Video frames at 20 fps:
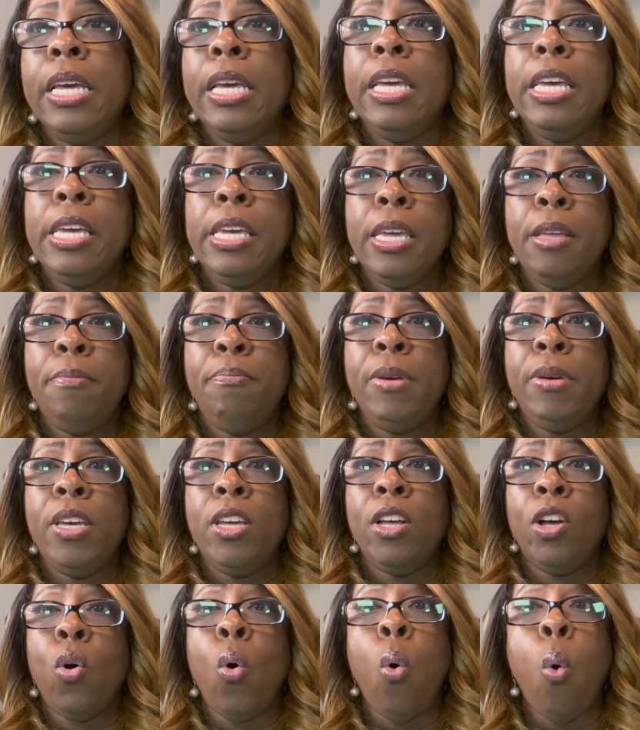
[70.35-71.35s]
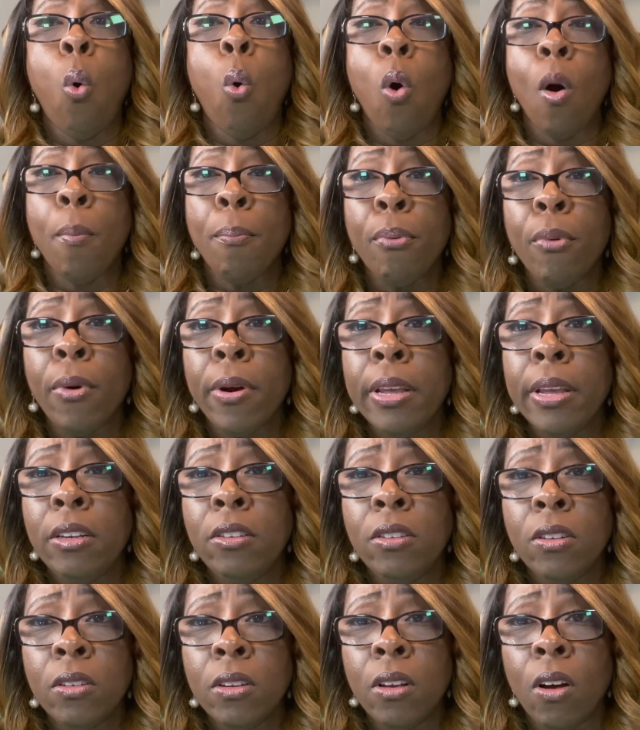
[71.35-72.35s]
it could be a
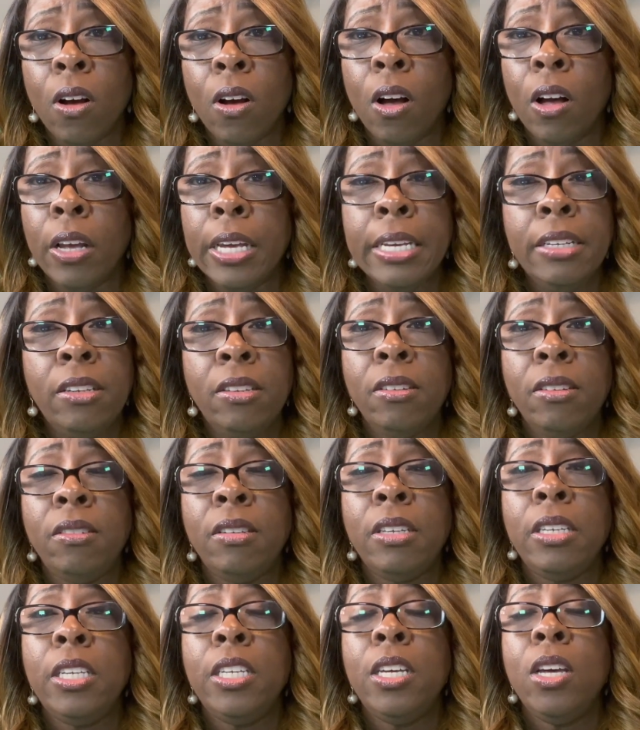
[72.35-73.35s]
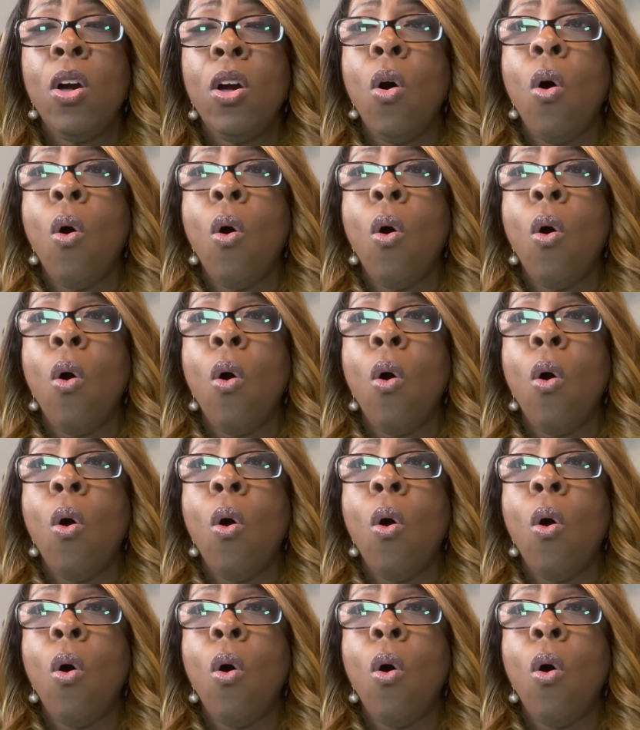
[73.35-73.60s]
corporate entity,